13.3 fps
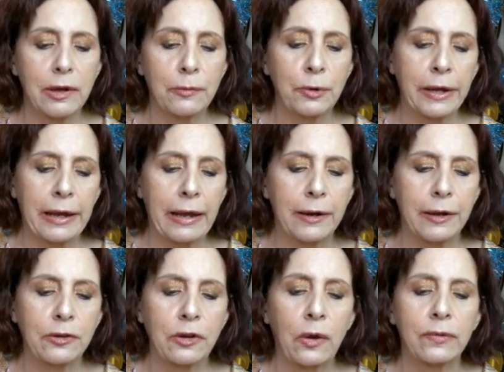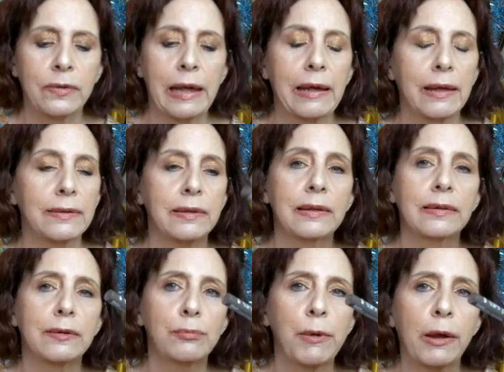I went ahead and used the
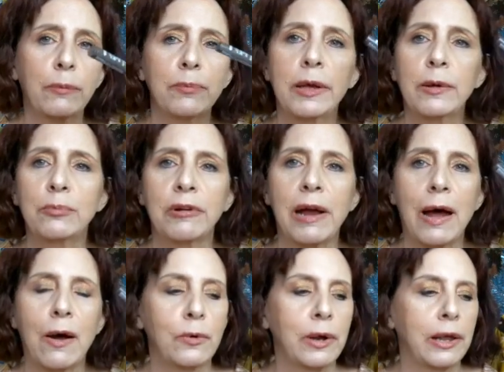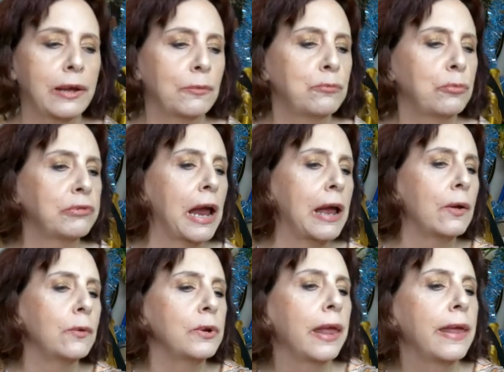Essence Make Me brow and
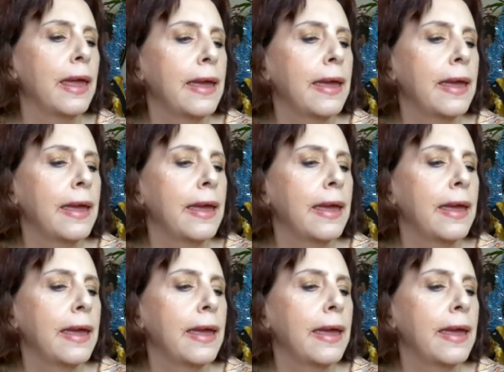Brown,